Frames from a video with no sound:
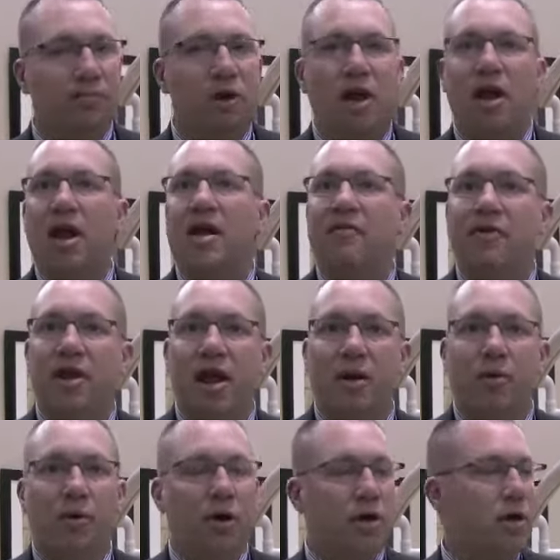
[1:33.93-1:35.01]
going to have a
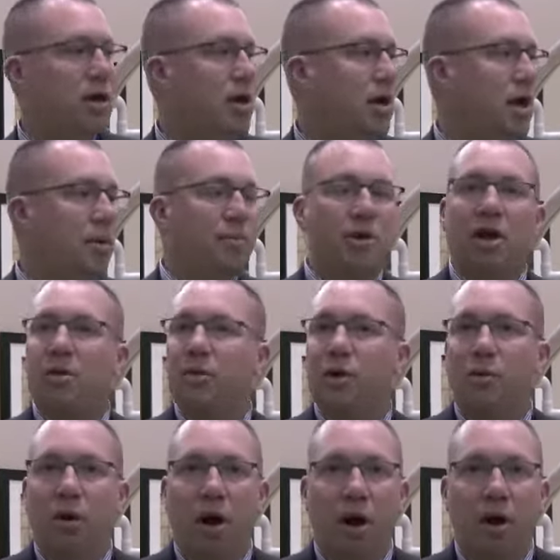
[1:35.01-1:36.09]
network, going to be
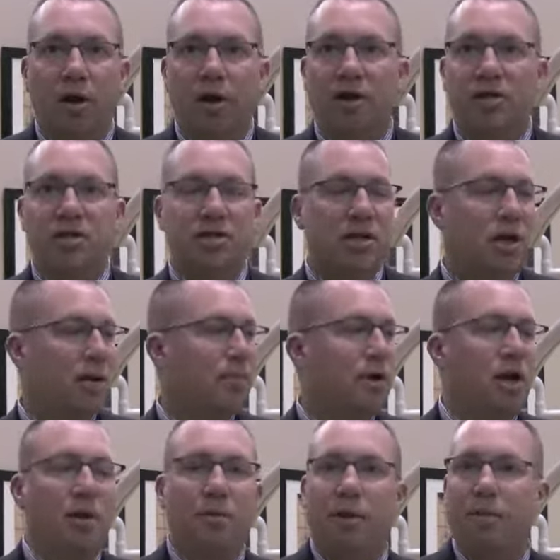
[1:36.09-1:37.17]
wireless,
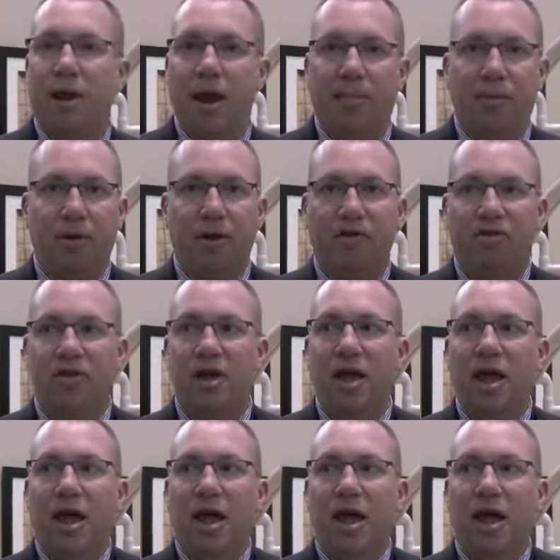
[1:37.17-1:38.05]
going to be paperless.